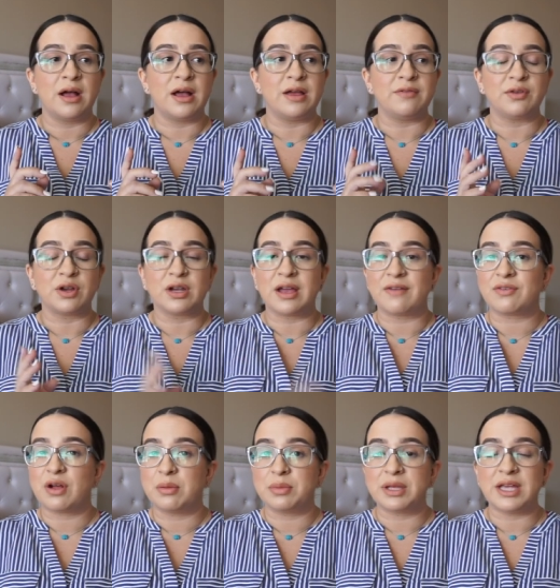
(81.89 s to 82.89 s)
if you're gonna have
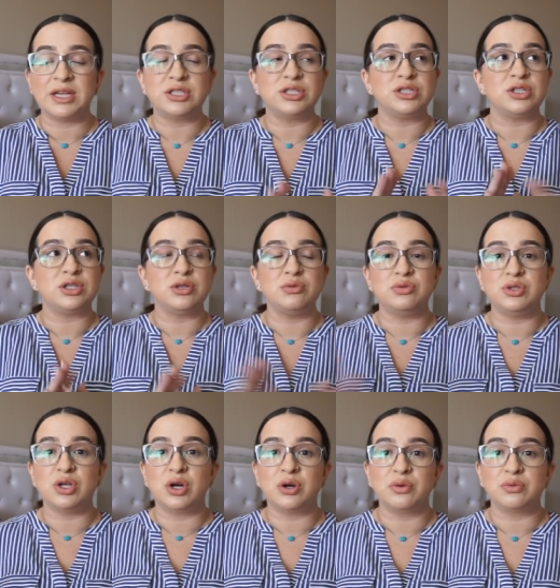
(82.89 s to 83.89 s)
complications you
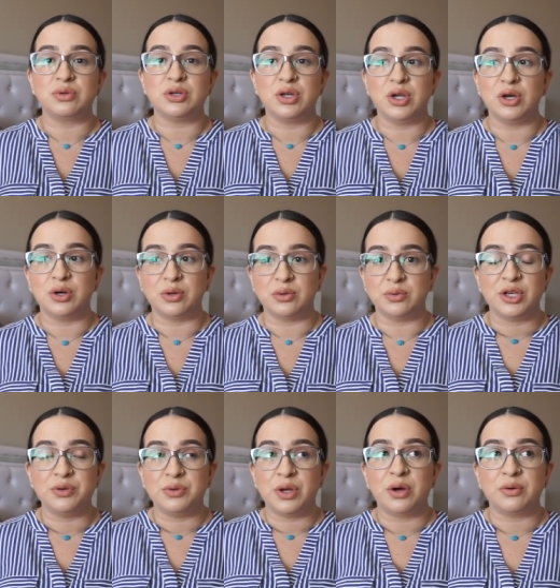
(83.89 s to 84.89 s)
don't know
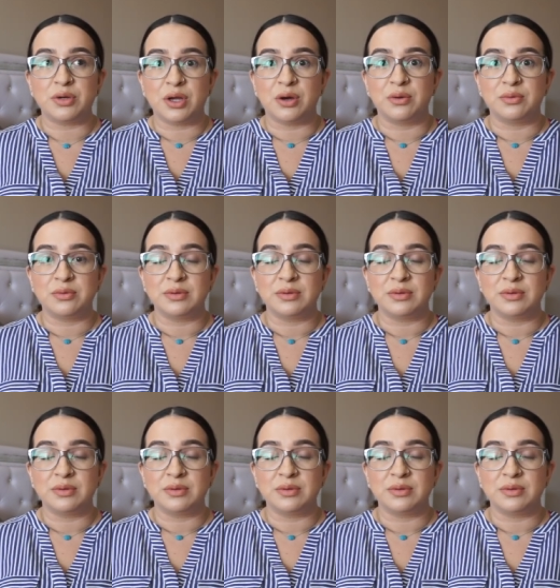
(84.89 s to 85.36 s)
you don't know